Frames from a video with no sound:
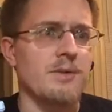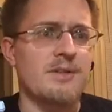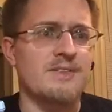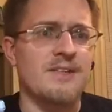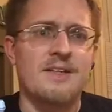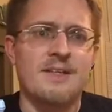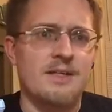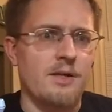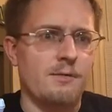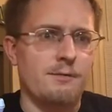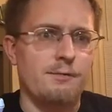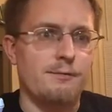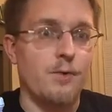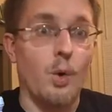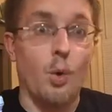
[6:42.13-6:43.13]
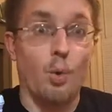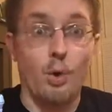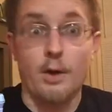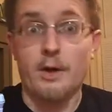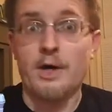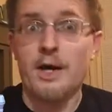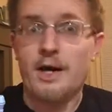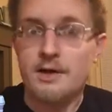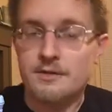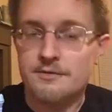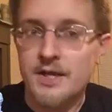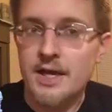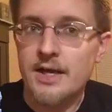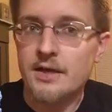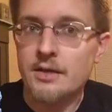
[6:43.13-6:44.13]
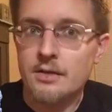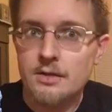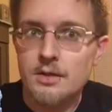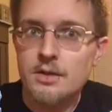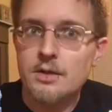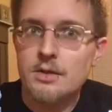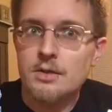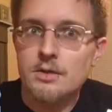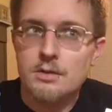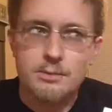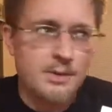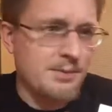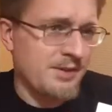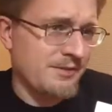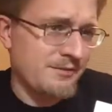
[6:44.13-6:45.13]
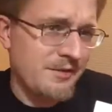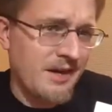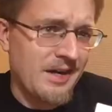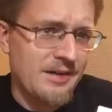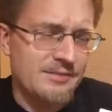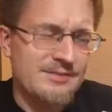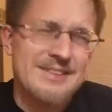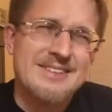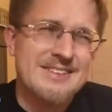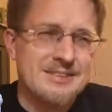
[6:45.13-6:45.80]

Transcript: but let's say like a 4 out of 10, or maybe a 5.